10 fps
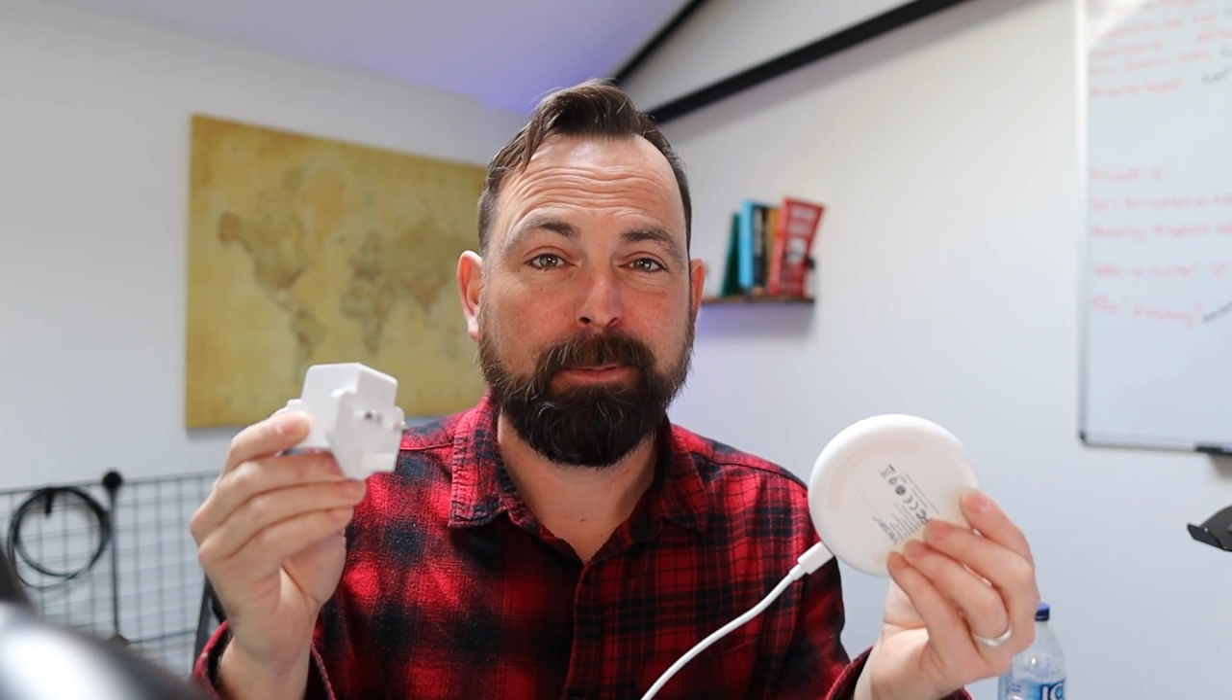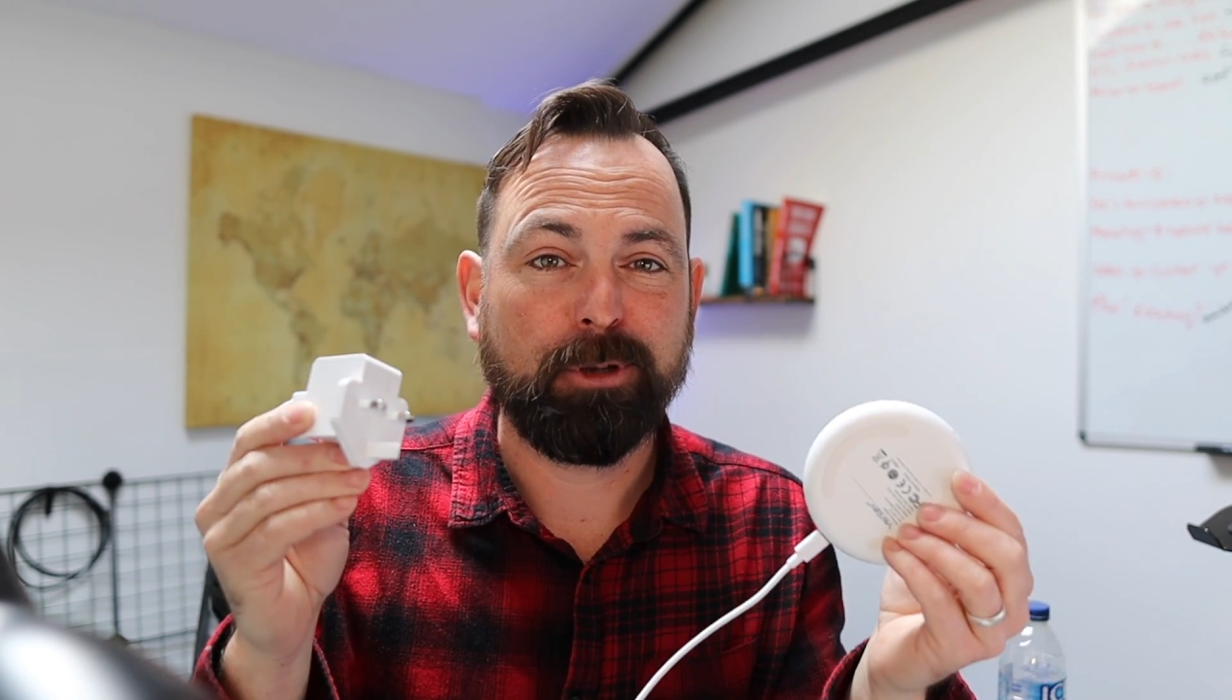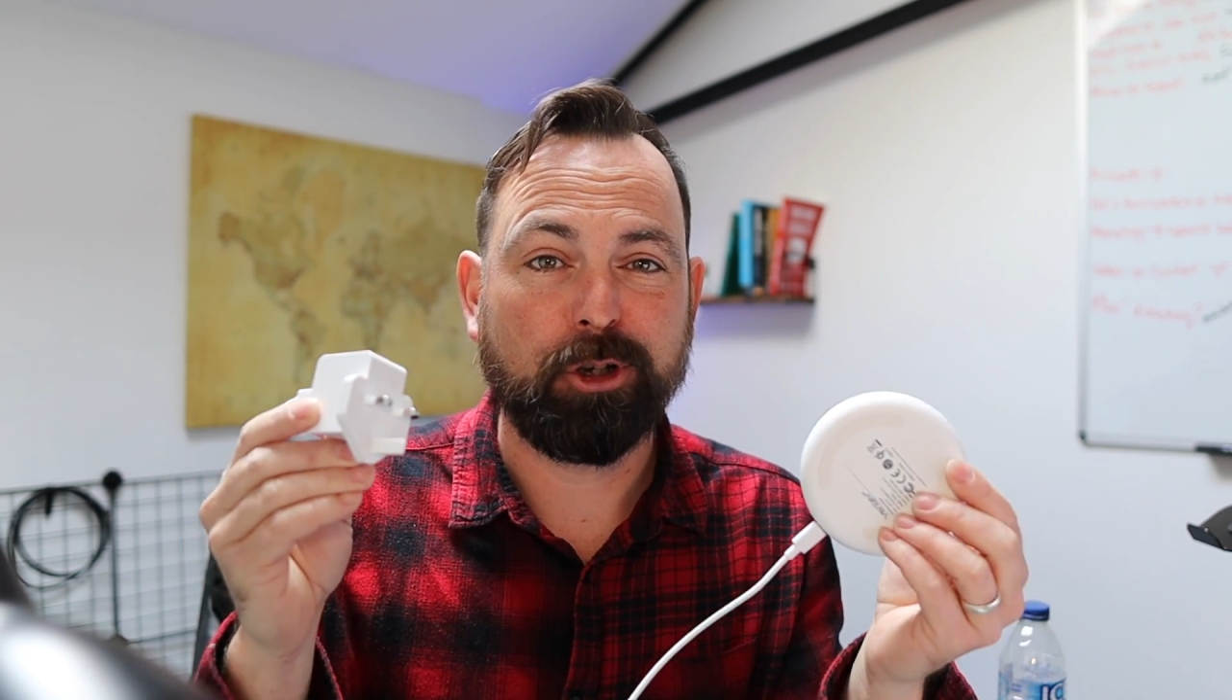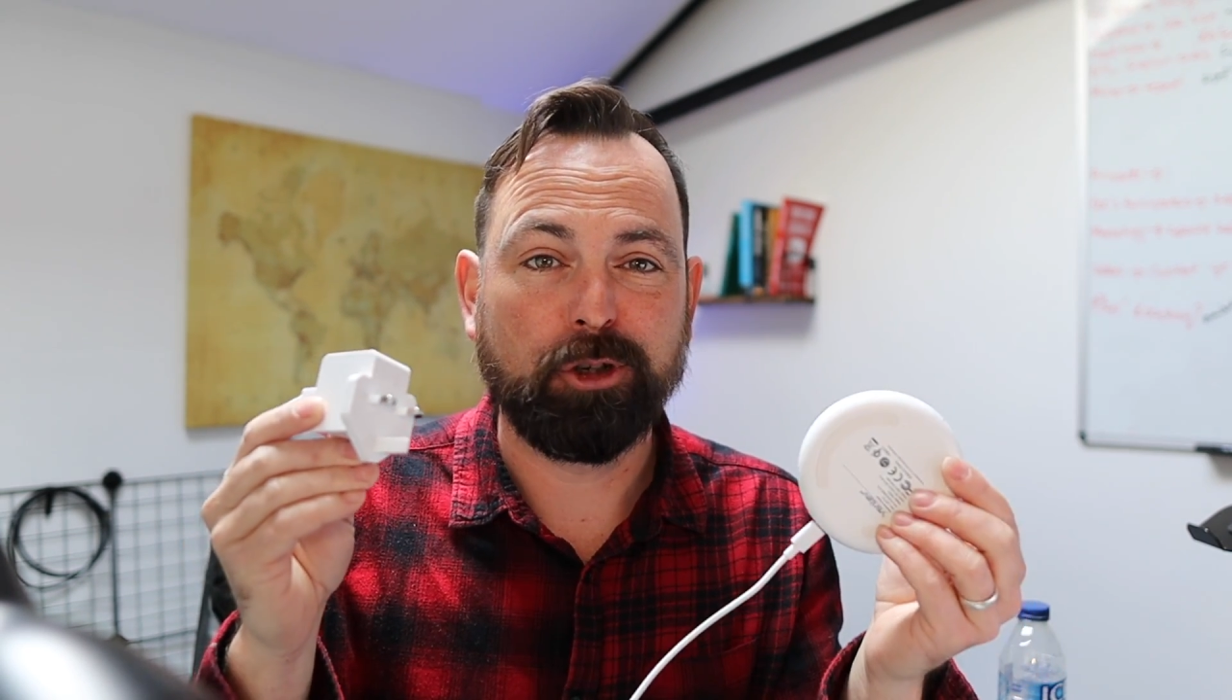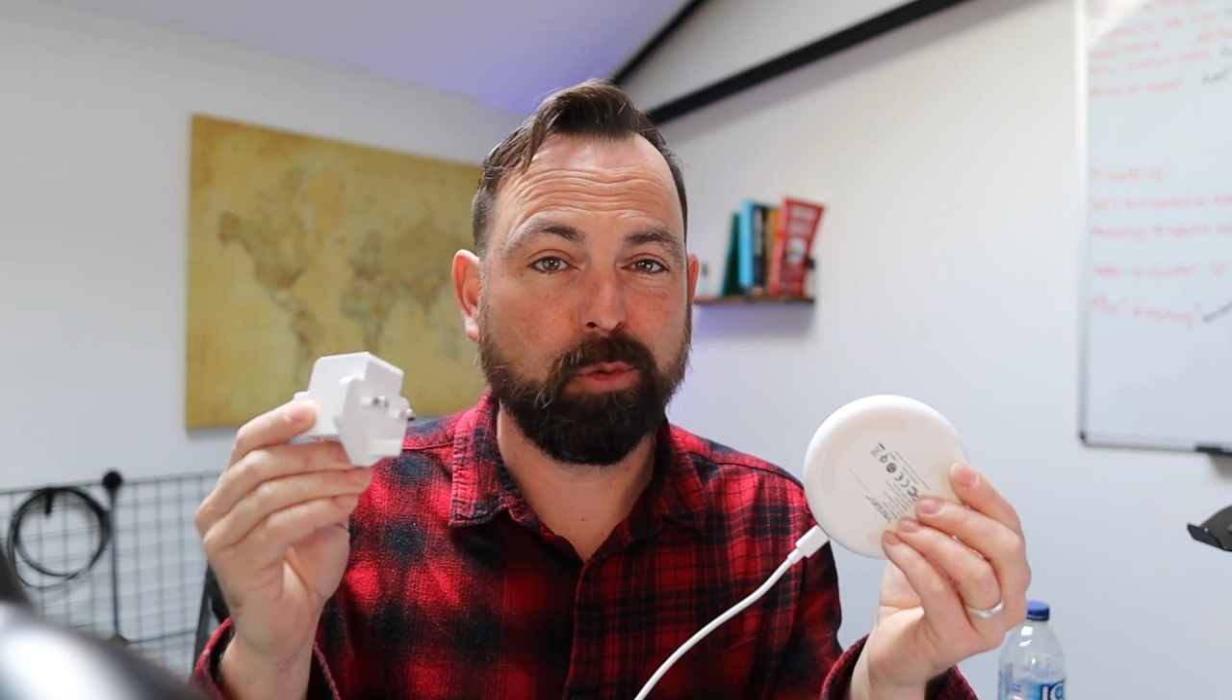
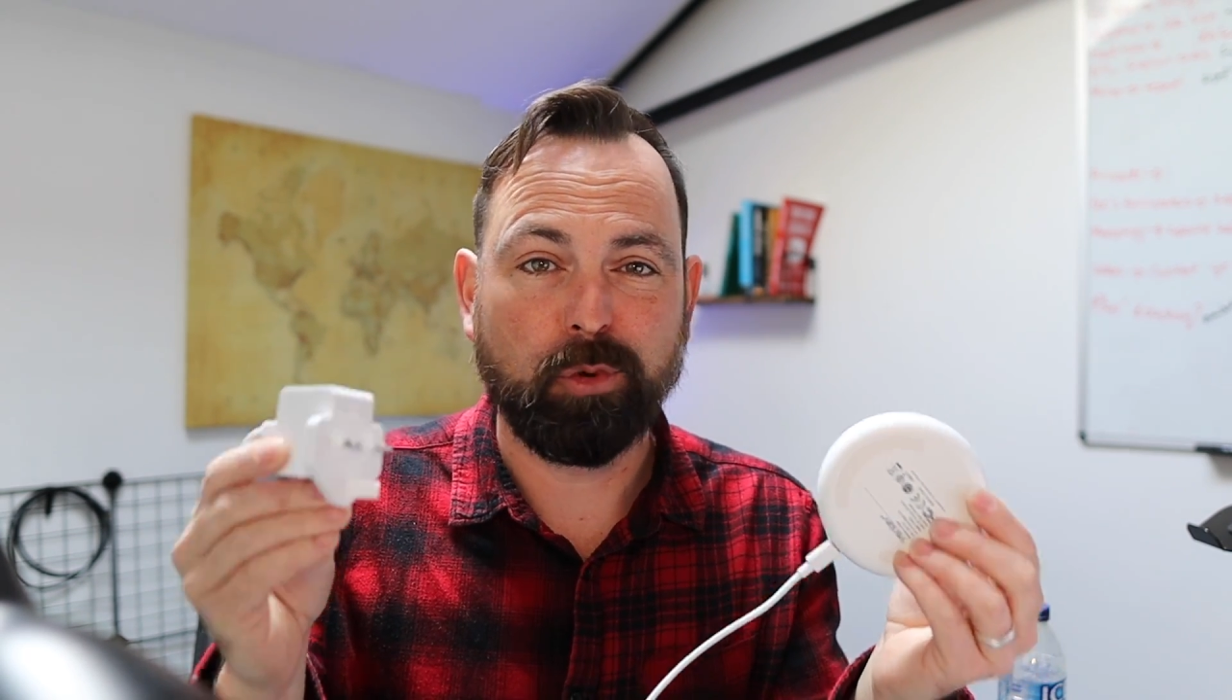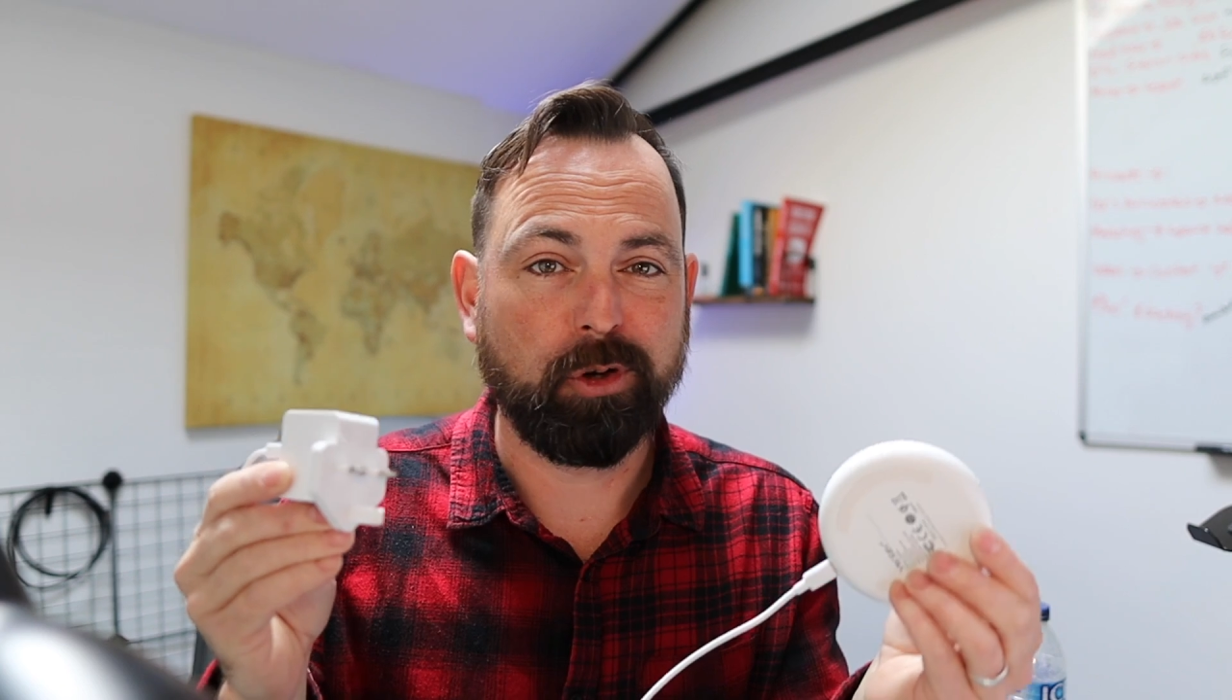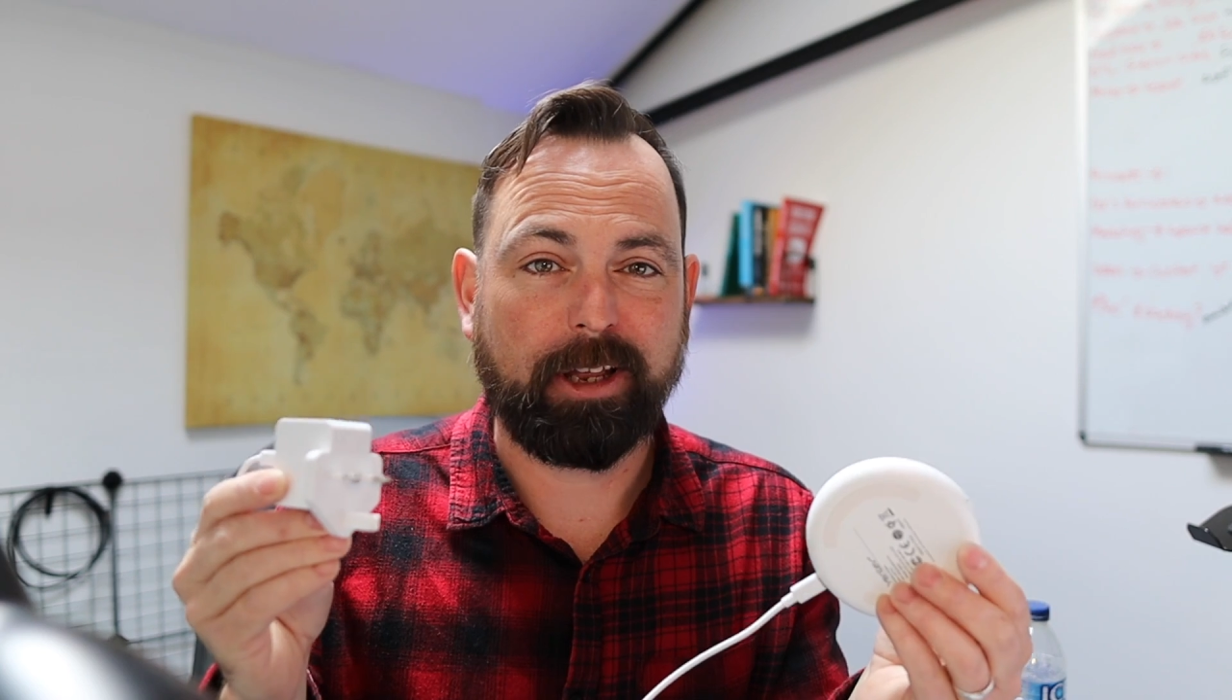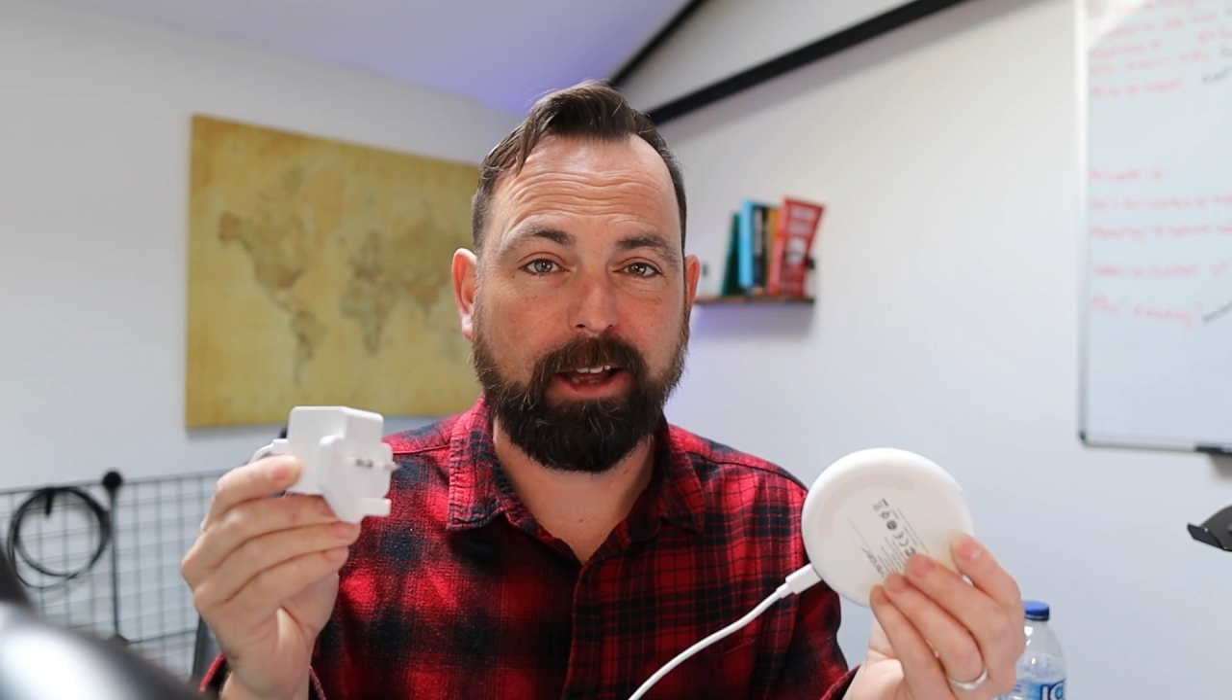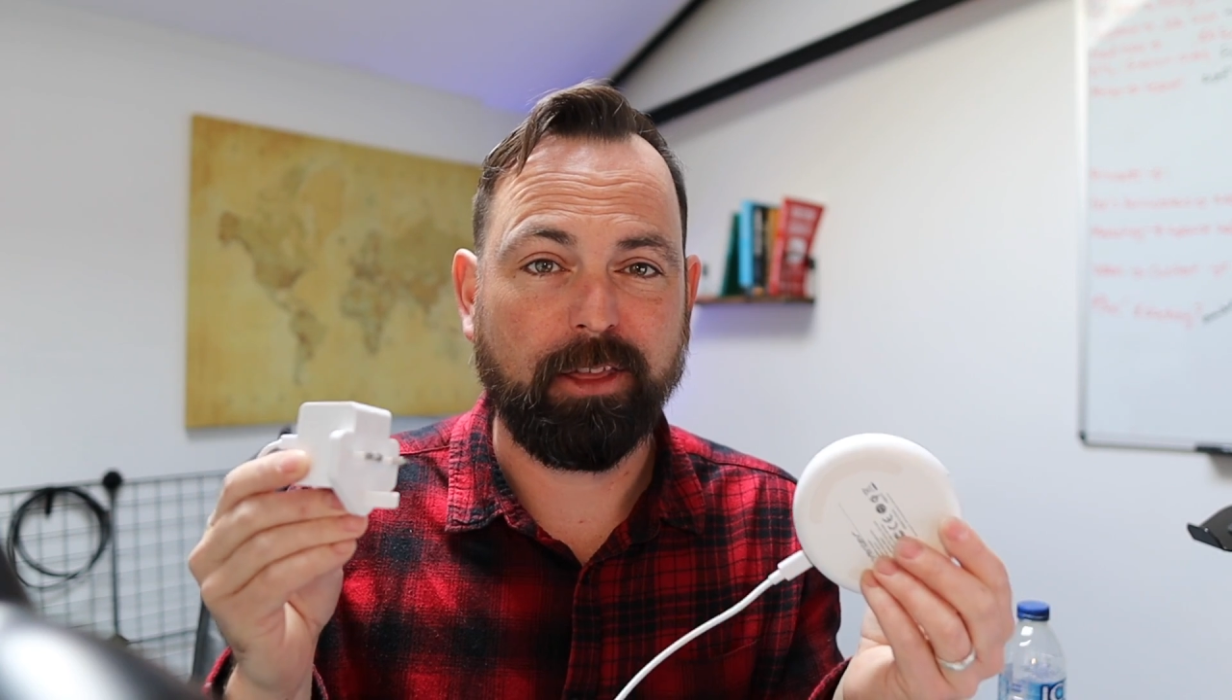because you will
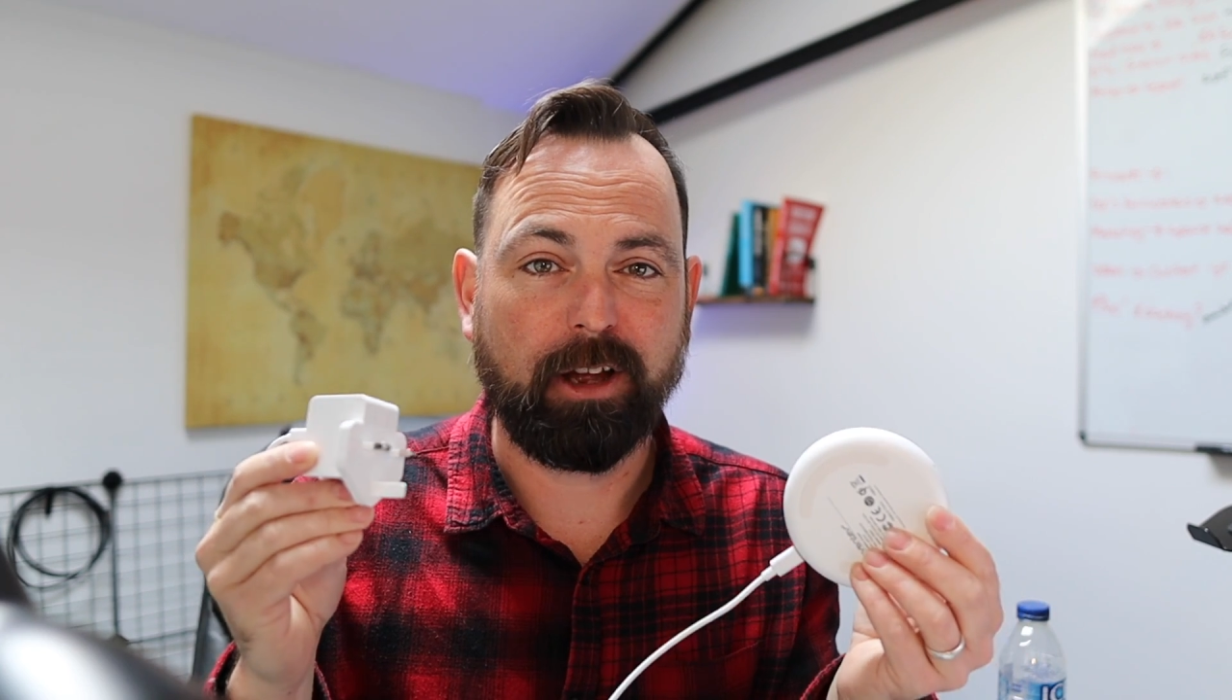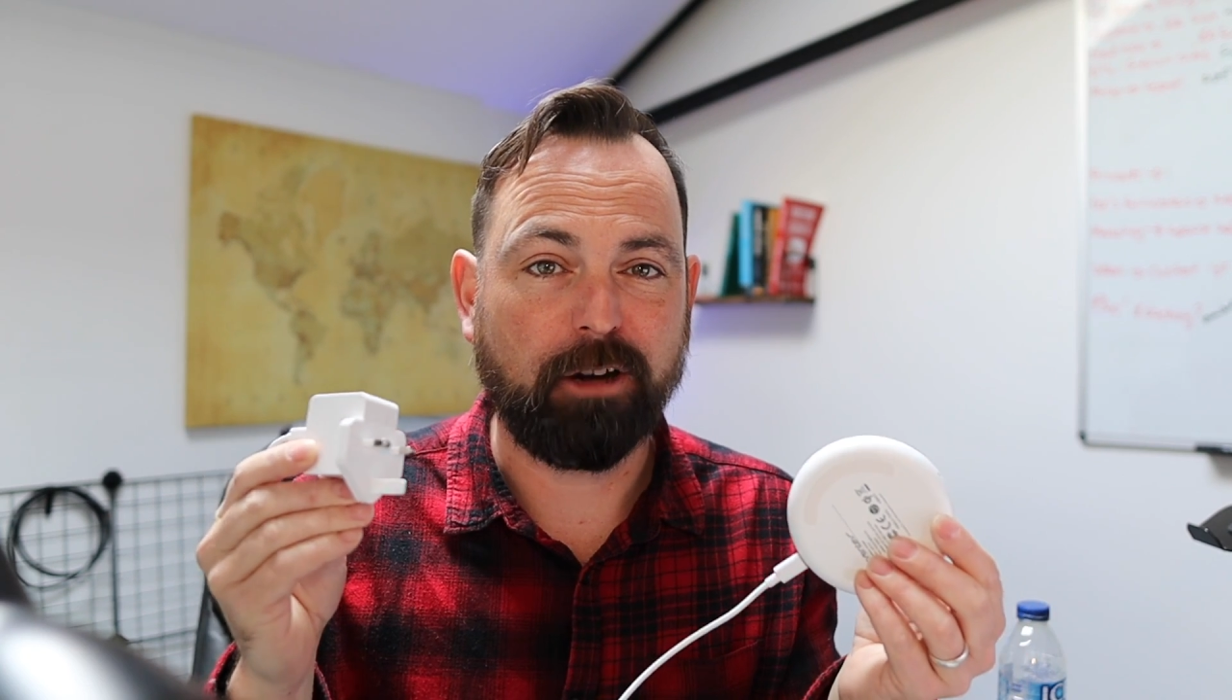not get